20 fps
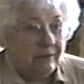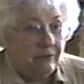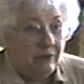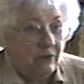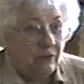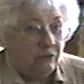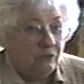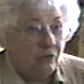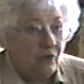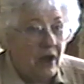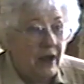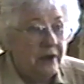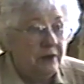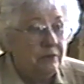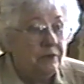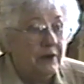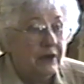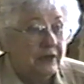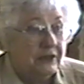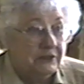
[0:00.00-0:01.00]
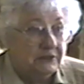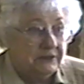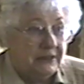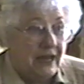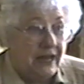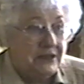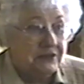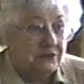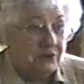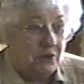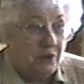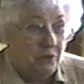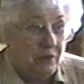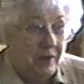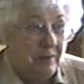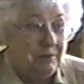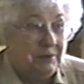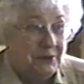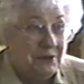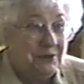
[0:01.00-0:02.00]
come home right away, so Daddy's gonna
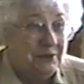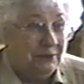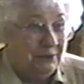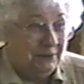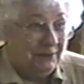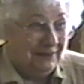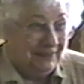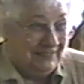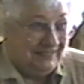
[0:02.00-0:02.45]
whip you.